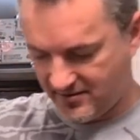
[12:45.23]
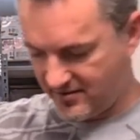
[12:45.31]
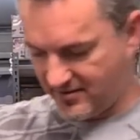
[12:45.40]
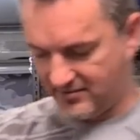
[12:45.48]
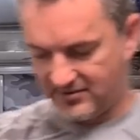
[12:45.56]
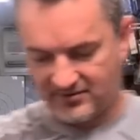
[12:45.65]

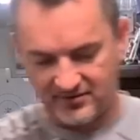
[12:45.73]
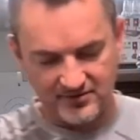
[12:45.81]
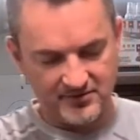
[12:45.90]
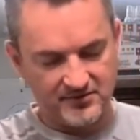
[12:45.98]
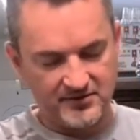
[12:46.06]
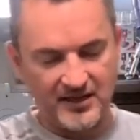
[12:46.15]
Now
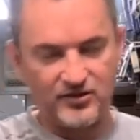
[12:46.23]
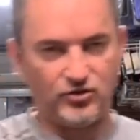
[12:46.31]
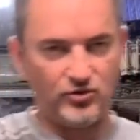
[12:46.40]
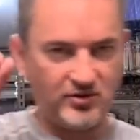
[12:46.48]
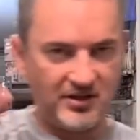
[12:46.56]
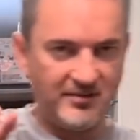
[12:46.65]
they
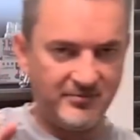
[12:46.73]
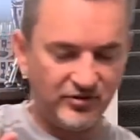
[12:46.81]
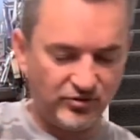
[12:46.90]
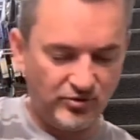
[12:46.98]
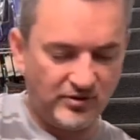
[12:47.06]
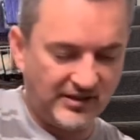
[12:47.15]
do come in
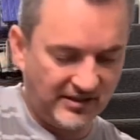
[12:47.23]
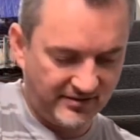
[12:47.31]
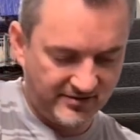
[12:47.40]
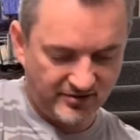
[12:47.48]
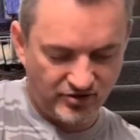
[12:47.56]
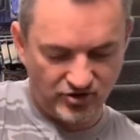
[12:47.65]
two
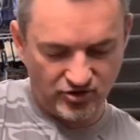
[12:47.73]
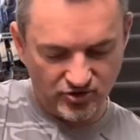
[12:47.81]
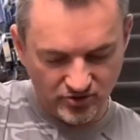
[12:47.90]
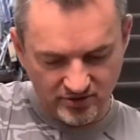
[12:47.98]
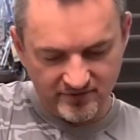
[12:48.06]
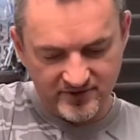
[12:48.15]
colors, I
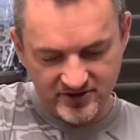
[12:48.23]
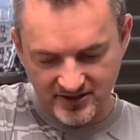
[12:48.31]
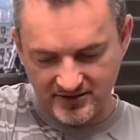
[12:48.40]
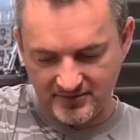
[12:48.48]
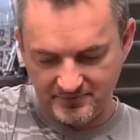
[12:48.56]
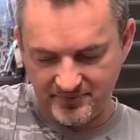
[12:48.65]
should have said,
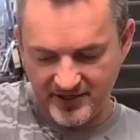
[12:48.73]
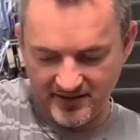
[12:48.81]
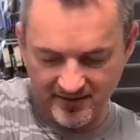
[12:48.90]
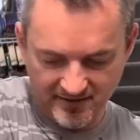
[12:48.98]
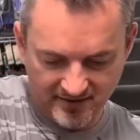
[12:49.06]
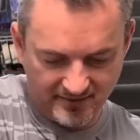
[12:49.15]
but
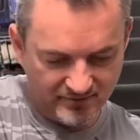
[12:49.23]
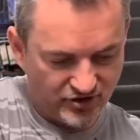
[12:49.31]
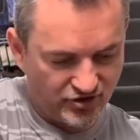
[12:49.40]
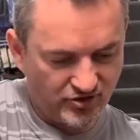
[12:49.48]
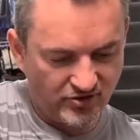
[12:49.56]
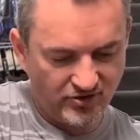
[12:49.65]
I'm
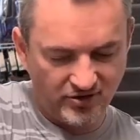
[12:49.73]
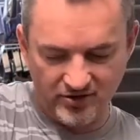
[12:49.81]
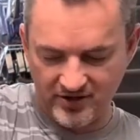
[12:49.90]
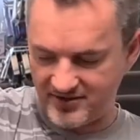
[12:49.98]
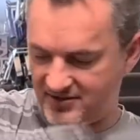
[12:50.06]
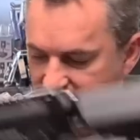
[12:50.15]
just showing you guys the